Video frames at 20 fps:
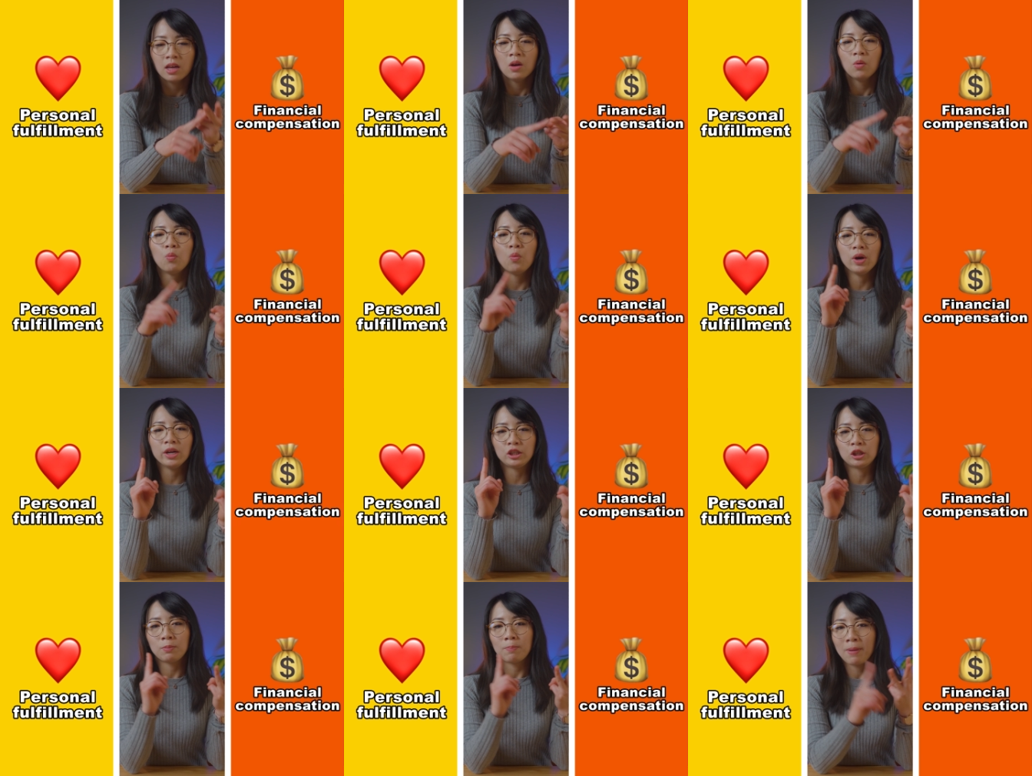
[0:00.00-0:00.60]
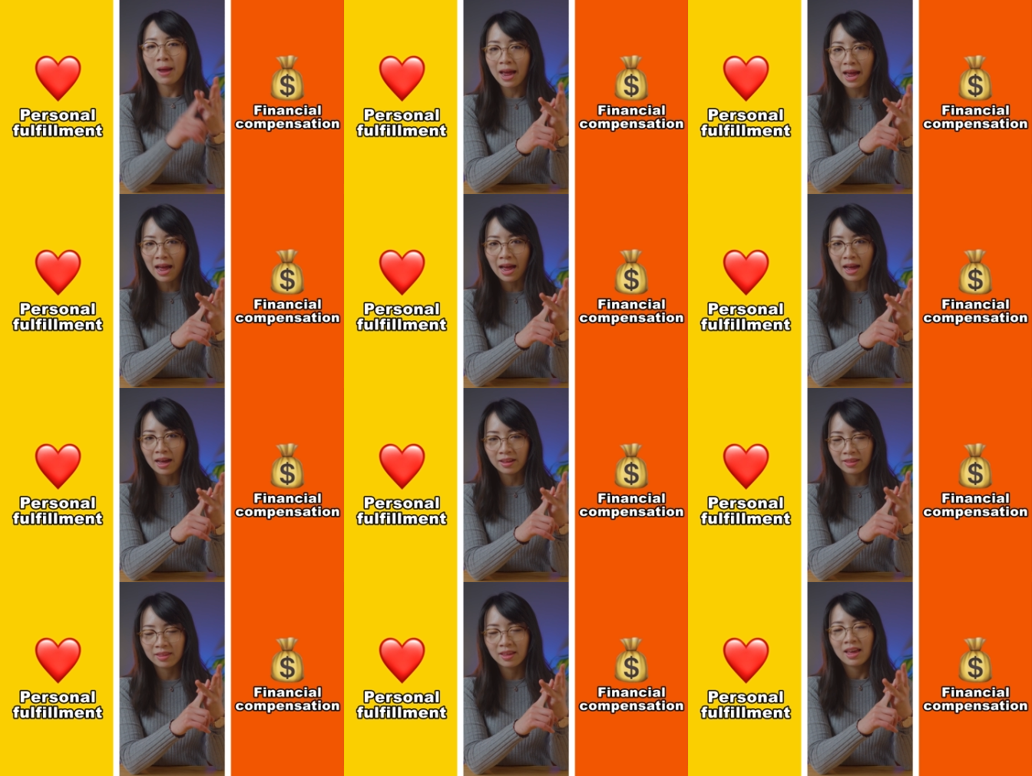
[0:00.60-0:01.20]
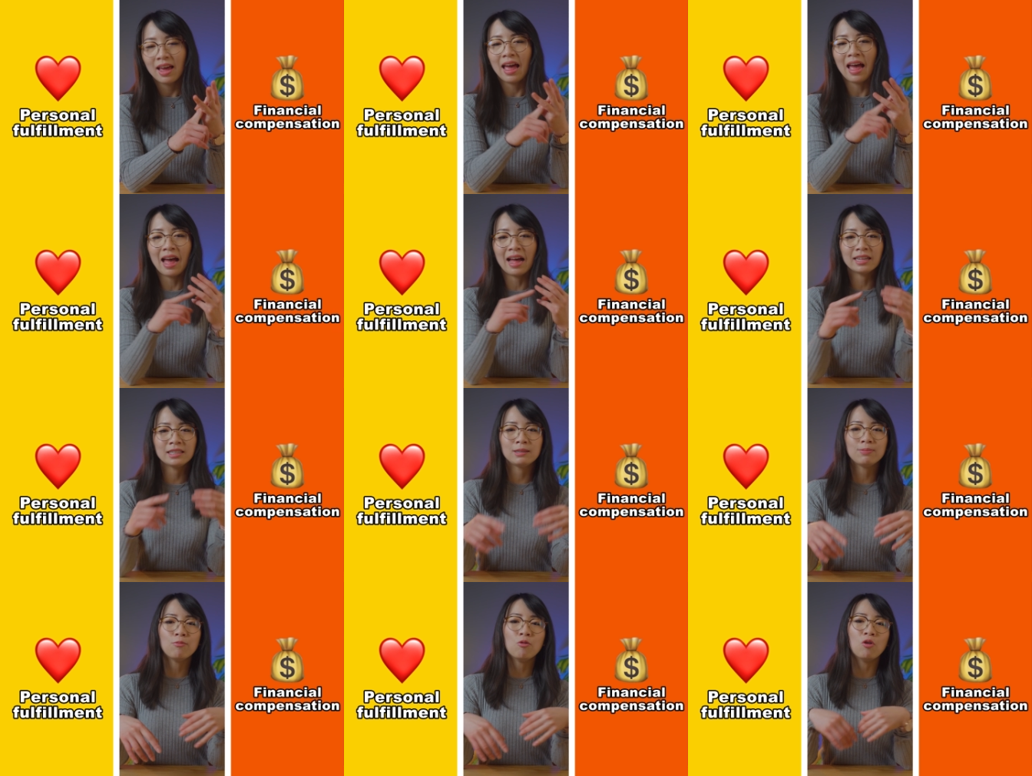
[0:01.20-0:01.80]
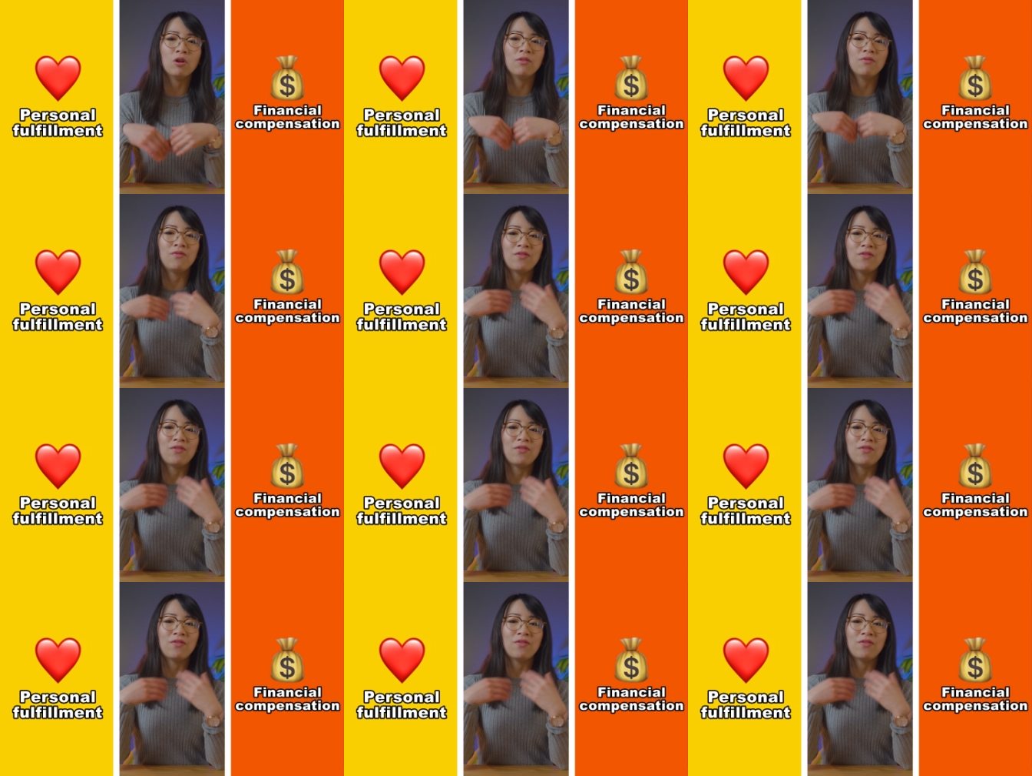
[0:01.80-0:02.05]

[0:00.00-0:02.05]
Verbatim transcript: which path adds more